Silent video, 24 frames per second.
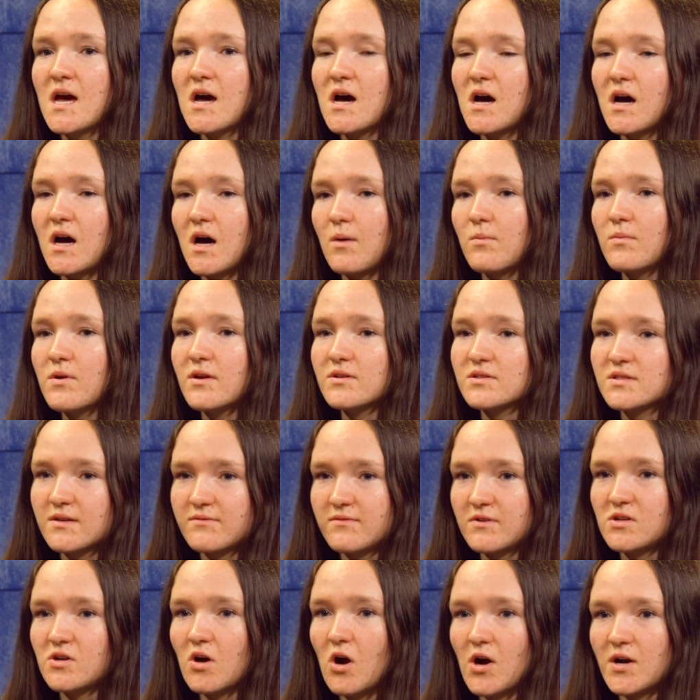We also have
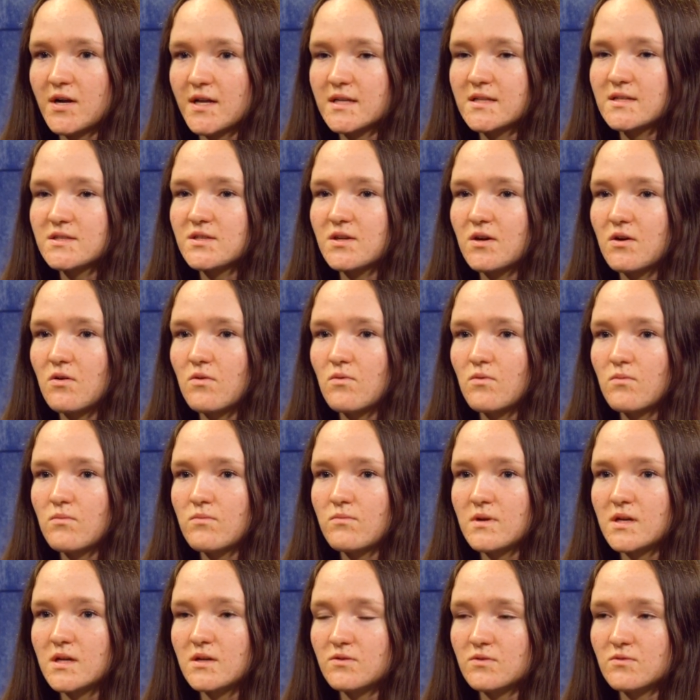a garden, so
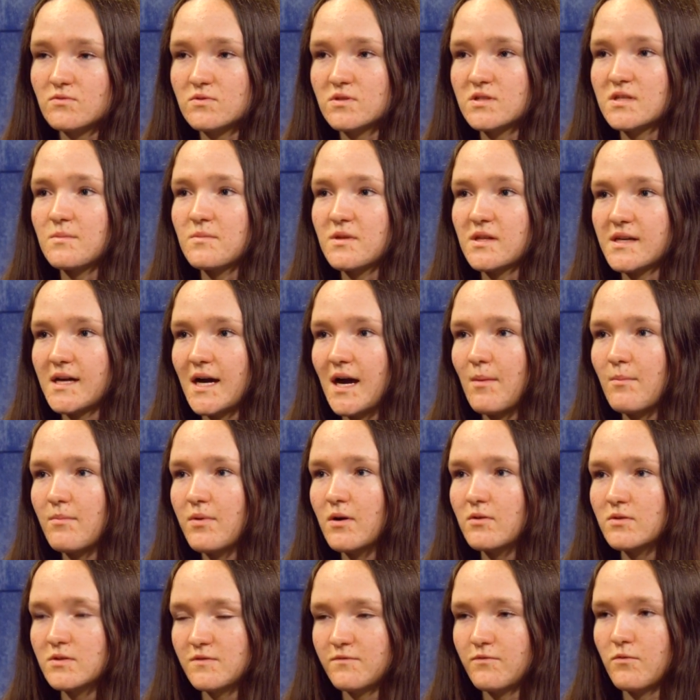we use some of the
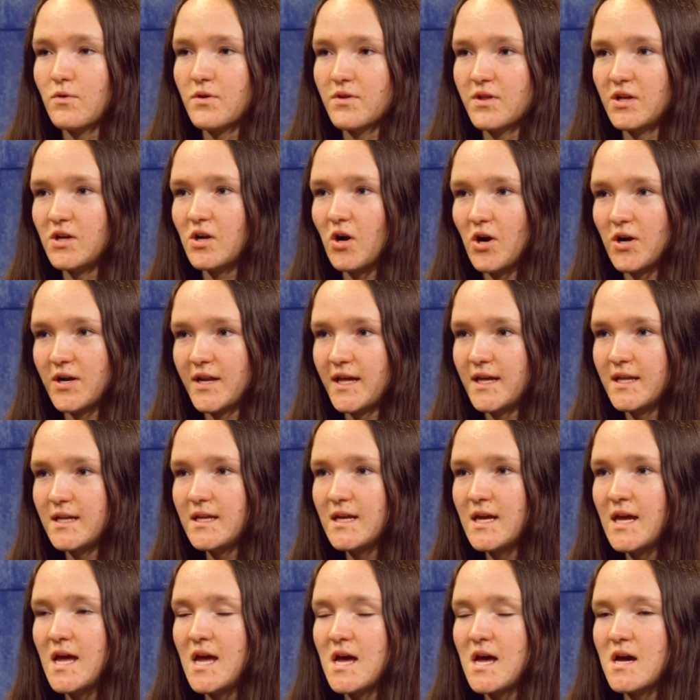compost for the garden
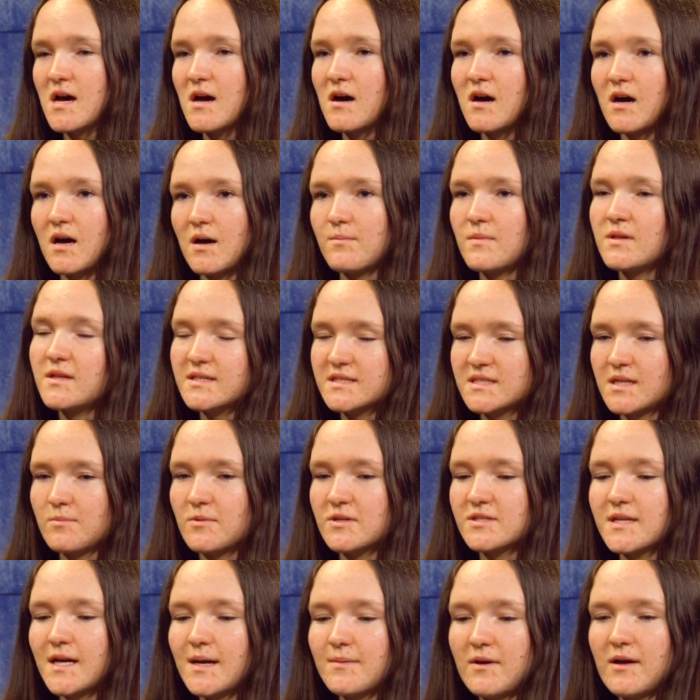in the
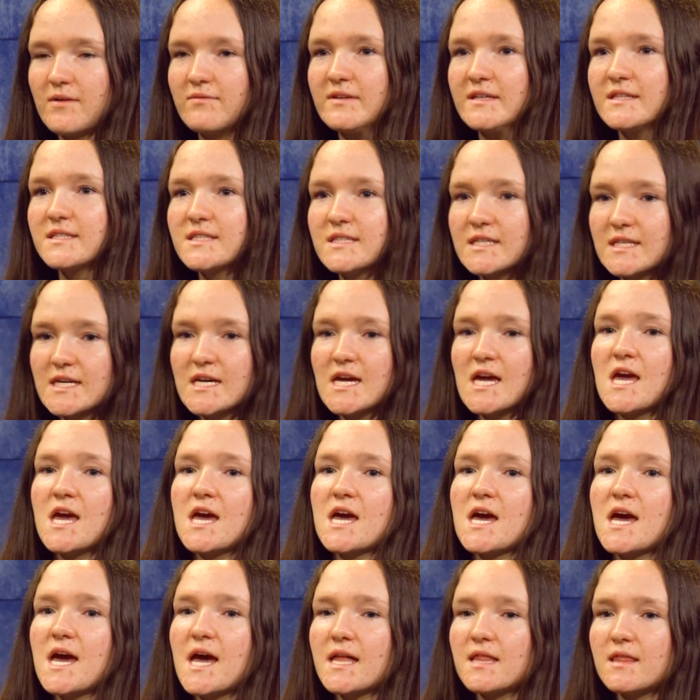summertime, obviously.
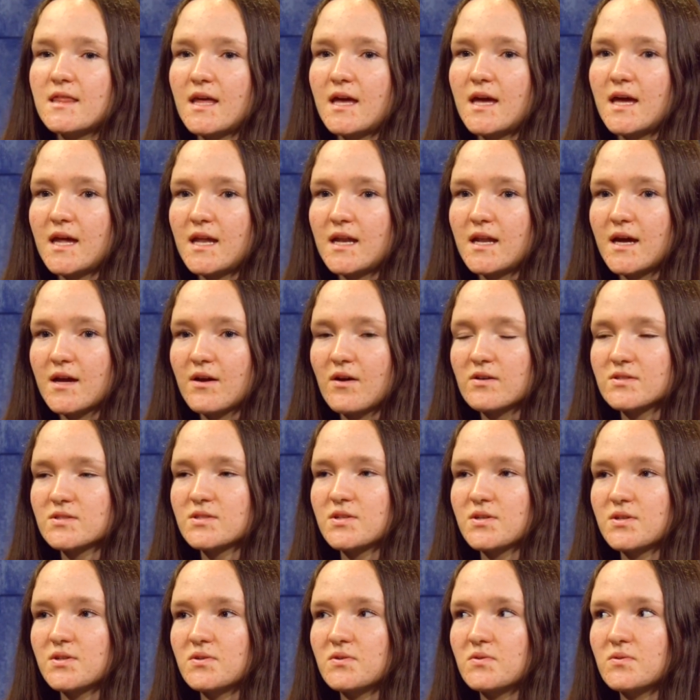And then I
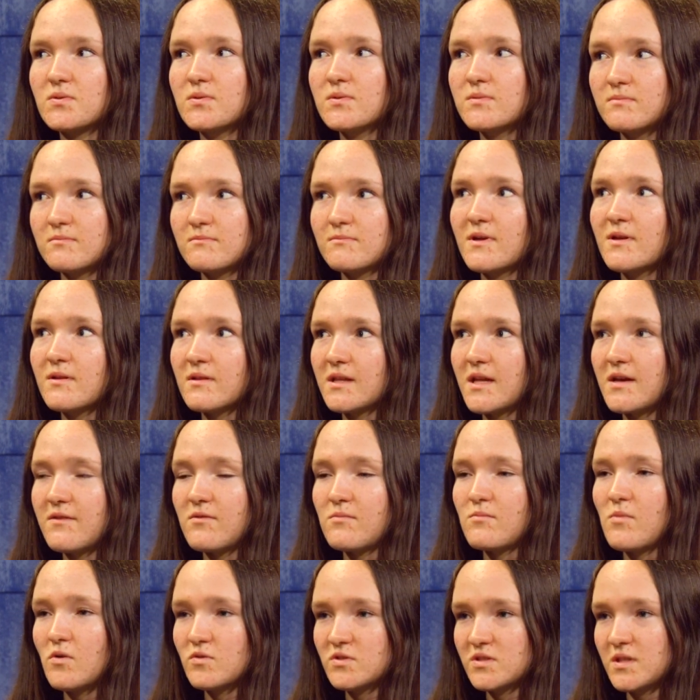also live
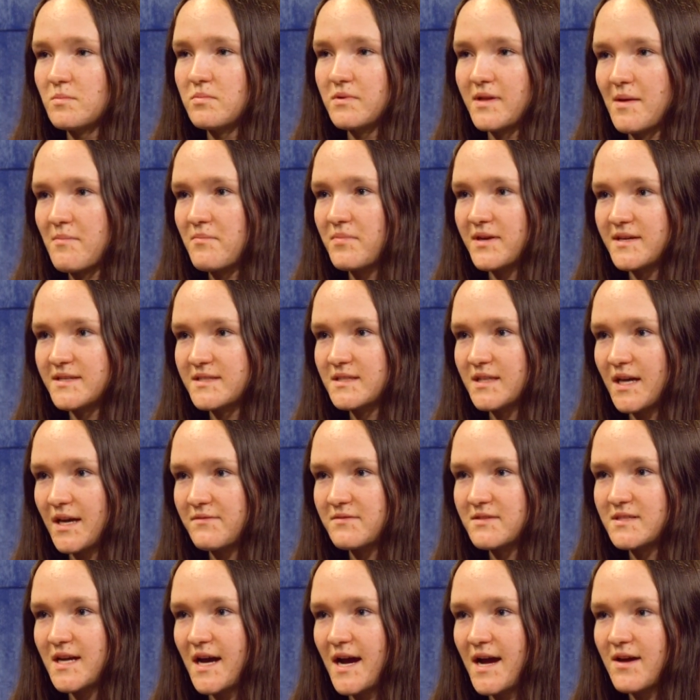a mostly plant-based
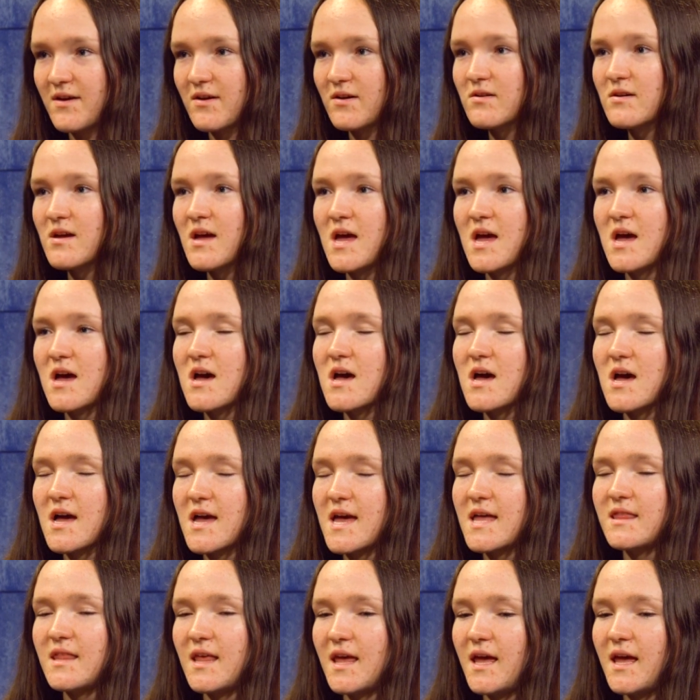lifestyle,
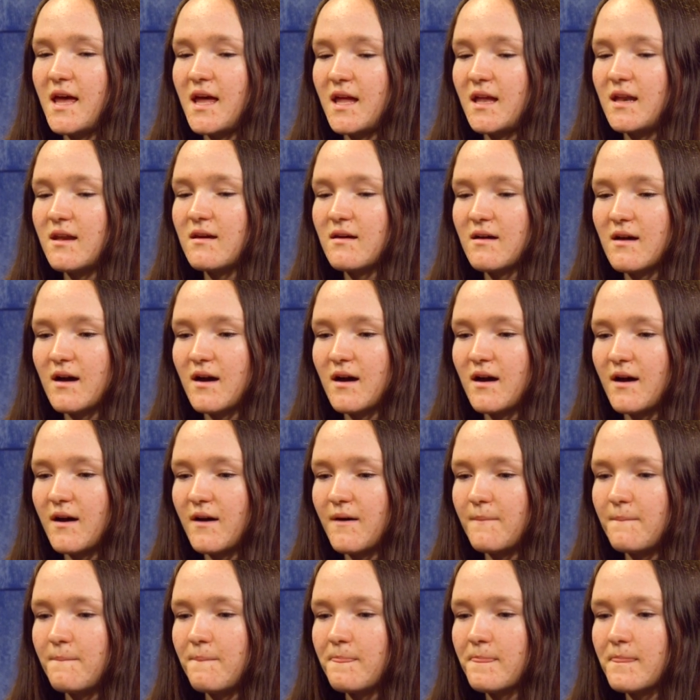and then
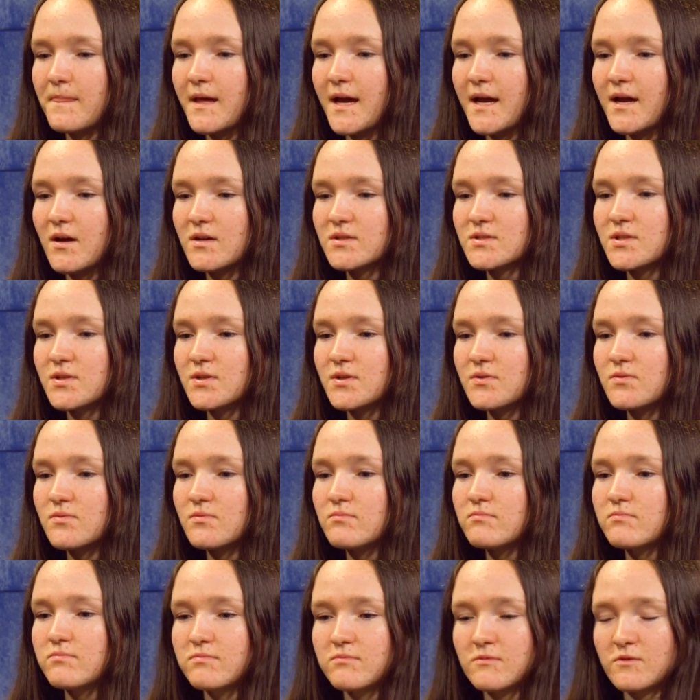I also
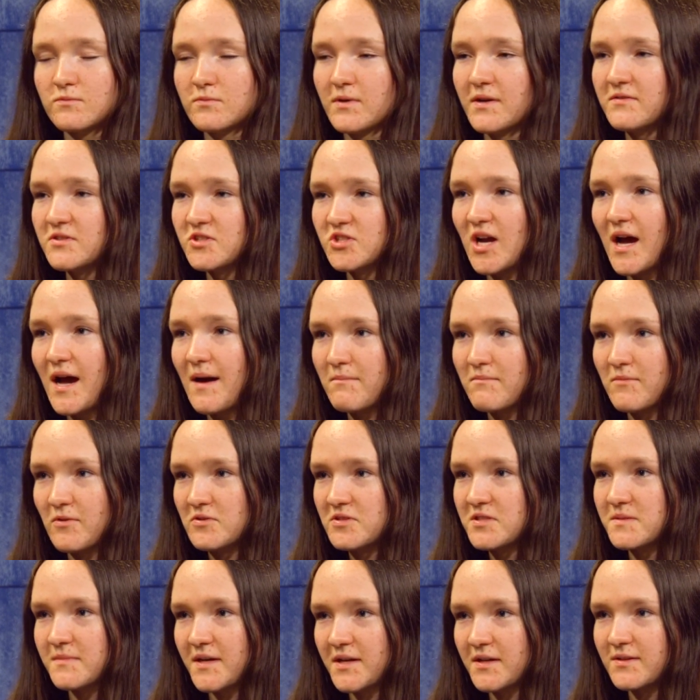thrift shop
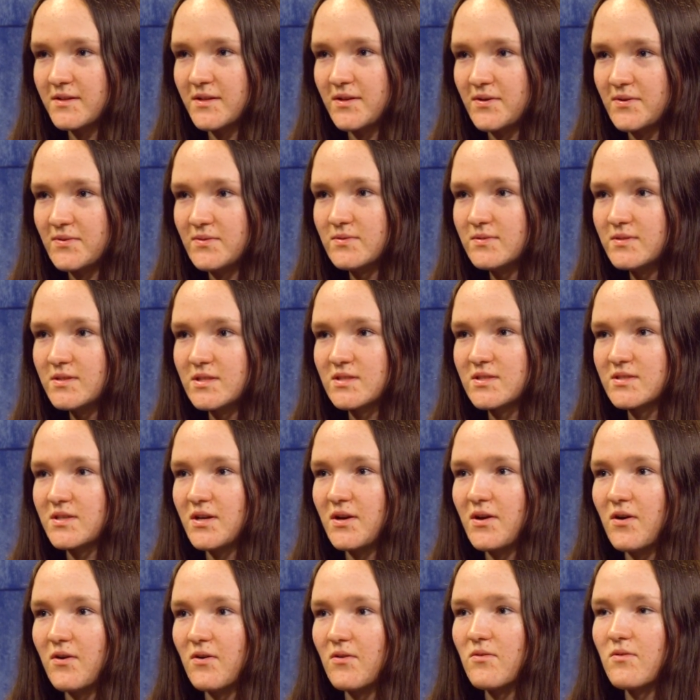most of my clothes,
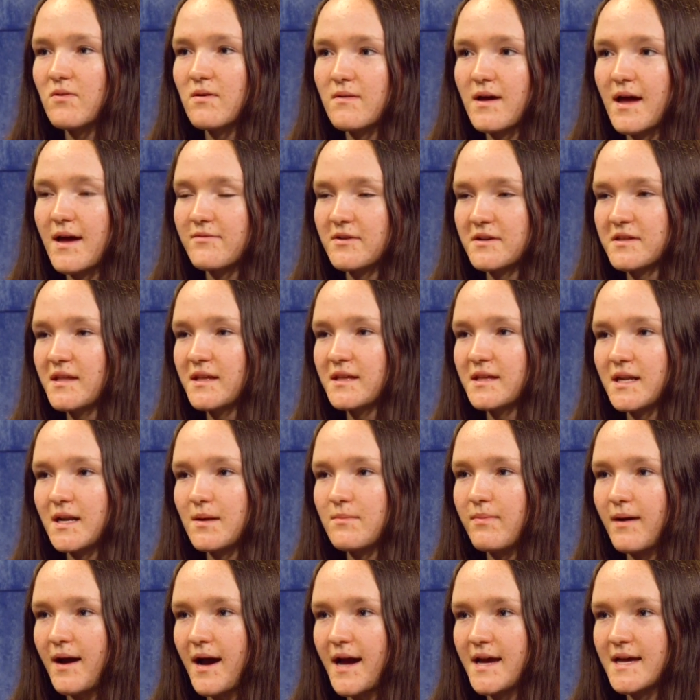so everything that I
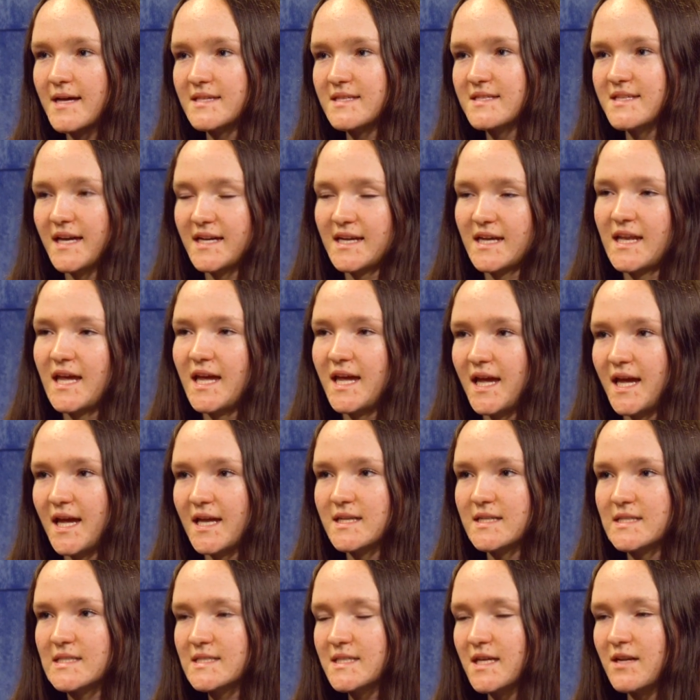buy is
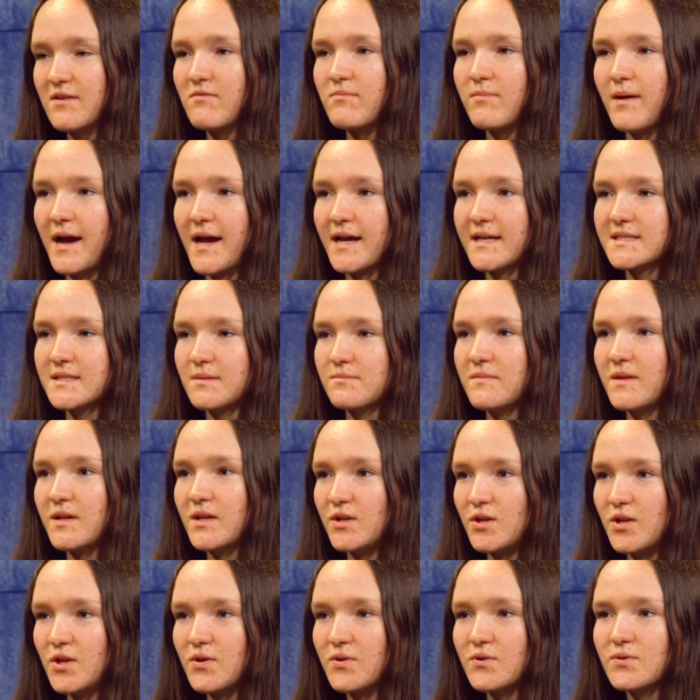secondhand instead of buying
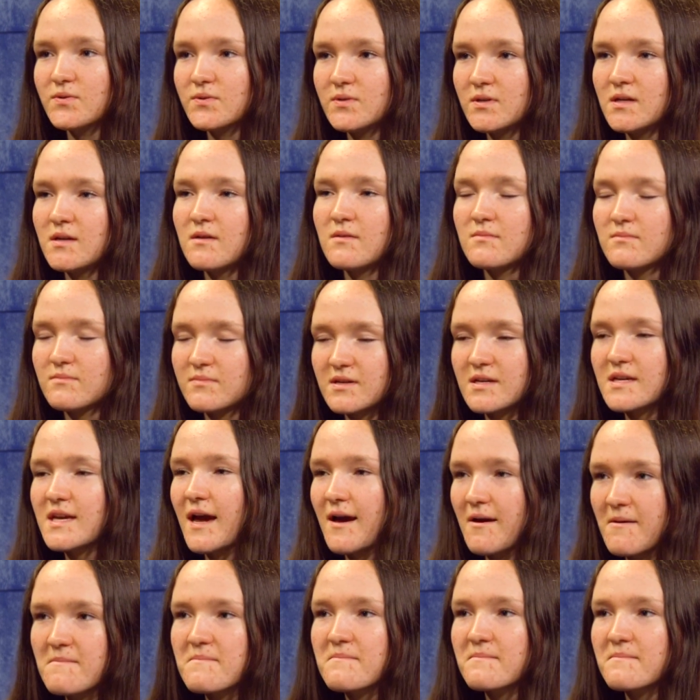something new. But yeah.